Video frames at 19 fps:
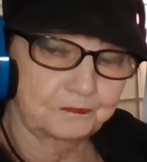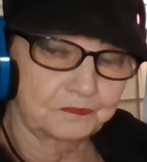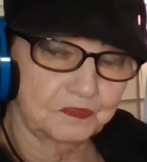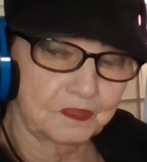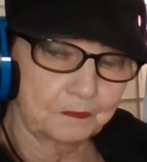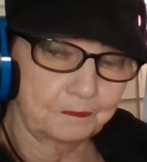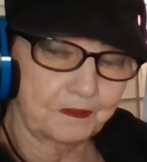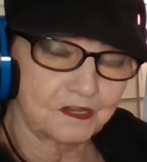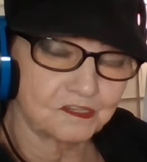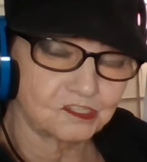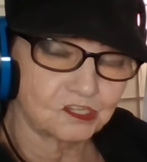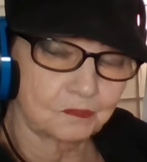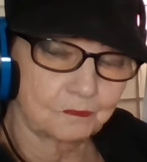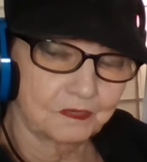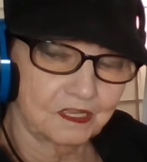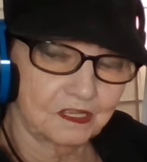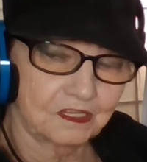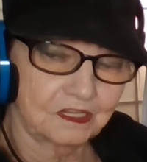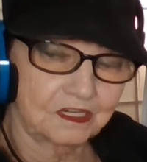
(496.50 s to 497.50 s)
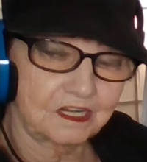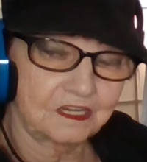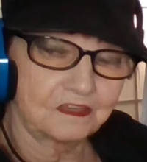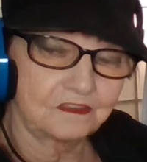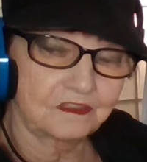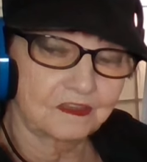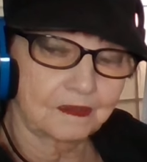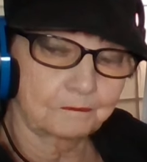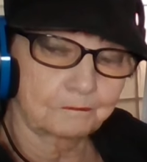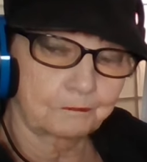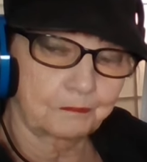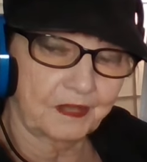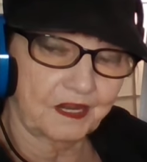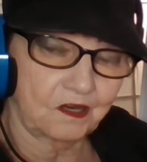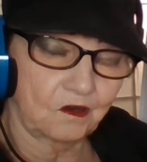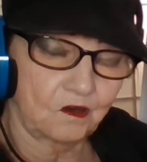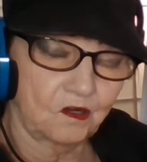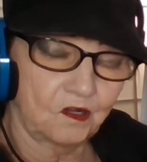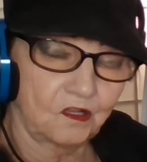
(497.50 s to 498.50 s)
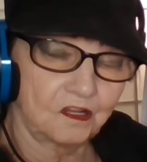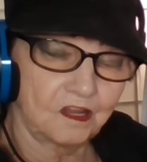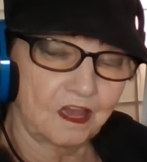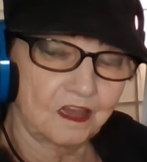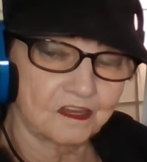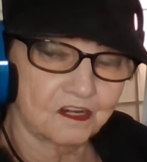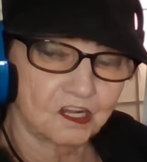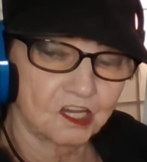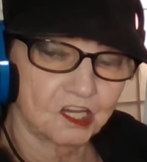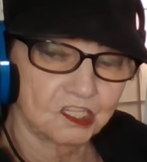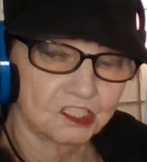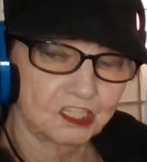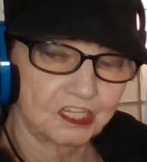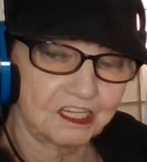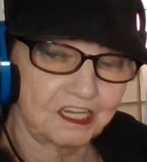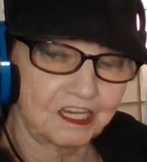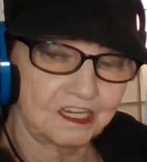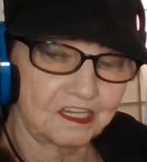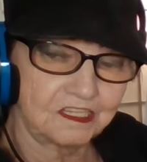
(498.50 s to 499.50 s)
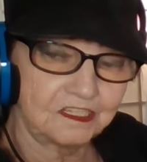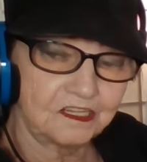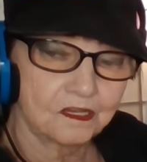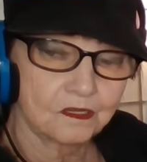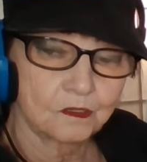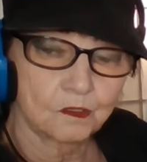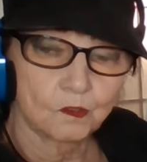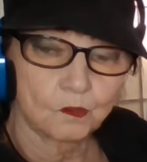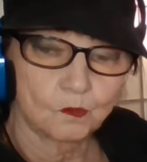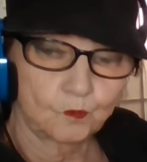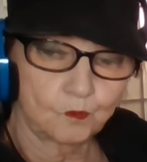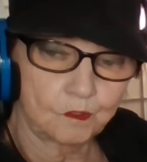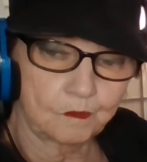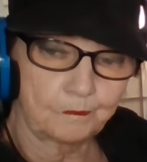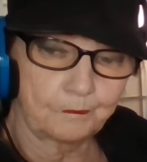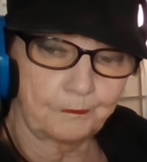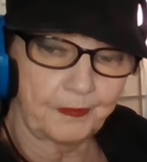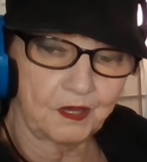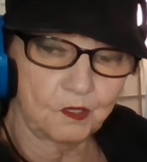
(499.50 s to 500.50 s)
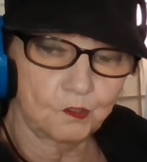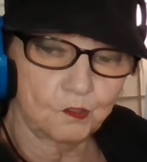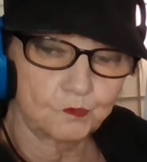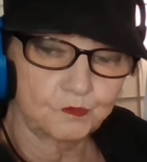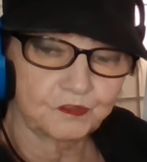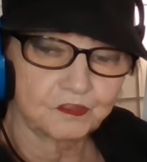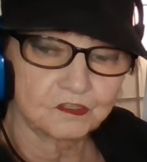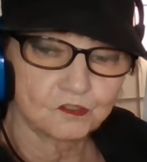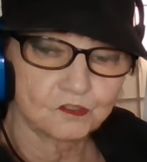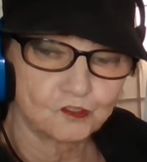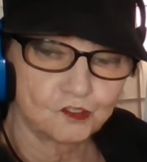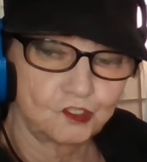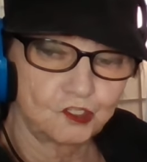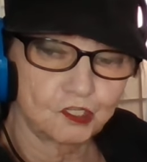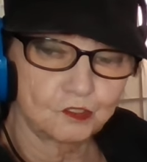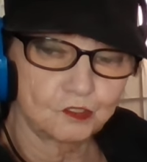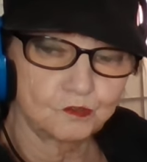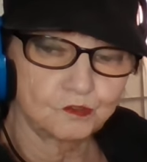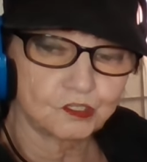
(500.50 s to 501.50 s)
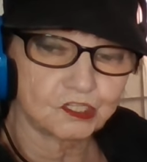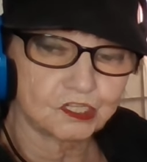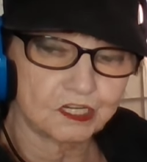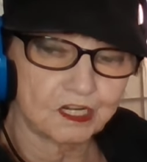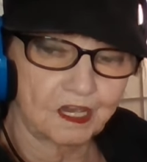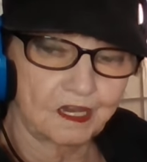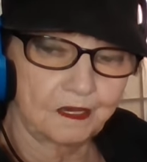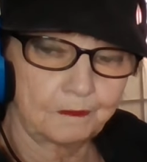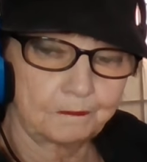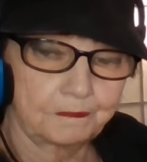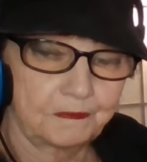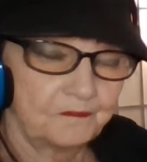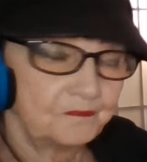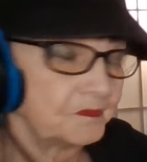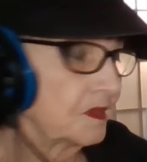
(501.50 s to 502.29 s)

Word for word: the possibility that Beryl and Helene were both juiced up.